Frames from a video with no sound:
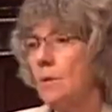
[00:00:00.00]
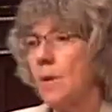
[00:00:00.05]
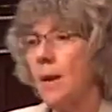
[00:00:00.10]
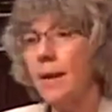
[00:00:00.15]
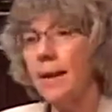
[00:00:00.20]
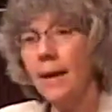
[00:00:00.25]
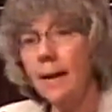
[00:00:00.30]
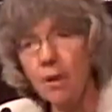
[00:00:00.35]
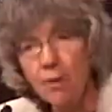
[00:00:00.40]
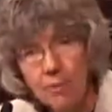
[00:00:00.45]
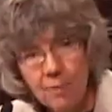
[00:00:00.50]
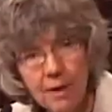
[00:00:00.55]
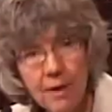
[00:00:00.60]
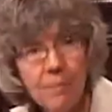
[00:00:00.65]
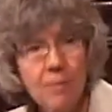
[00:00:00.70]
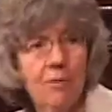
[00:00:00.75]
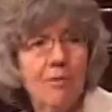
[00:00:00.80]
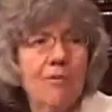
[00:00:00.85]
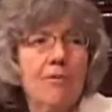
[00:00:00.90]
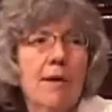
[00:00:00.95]
or I'd help
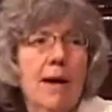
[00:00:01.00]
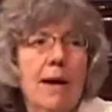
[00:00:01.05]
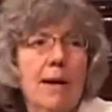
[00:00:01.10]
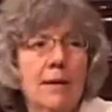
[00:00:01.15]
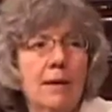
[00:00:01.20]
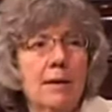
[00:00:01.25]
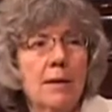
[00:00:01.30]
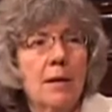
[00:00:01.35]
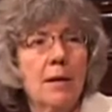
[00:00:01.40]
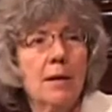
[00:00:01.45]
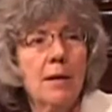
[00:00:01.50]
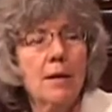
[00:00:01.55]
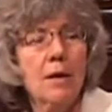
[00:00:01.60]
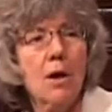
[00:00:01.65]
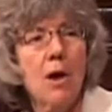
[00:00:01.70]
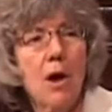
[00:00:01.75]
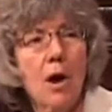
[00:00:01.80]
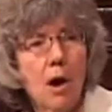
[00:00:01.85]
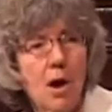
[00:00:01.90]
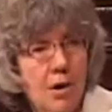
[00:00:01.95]
people find
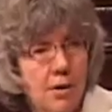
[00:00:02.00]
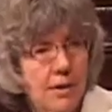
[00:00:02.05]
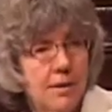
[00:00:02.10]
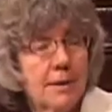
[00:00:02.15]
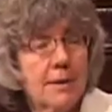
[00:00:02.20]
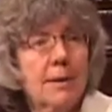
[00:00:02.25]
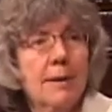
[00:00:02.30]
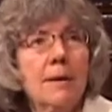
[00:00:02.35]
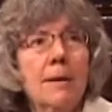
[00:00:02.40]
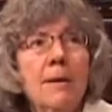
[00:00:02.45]
cars.